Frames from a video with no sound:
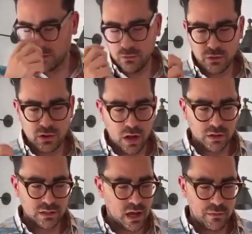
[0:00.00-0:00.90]
For the
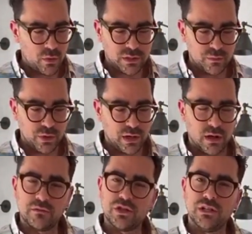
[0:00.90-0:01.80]
longest time I wasn't putting
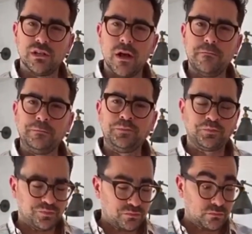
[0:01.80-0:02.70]
enough cheese on,
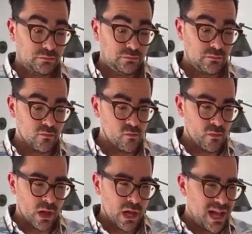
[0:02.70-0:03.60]

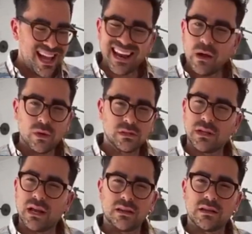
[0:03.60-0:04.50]
and I wasn't
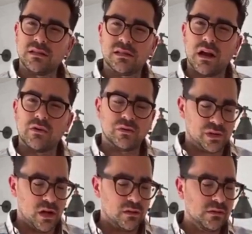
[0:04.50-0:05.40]
getting the desired
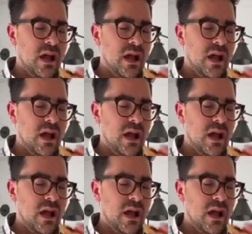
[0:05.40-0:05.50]
result.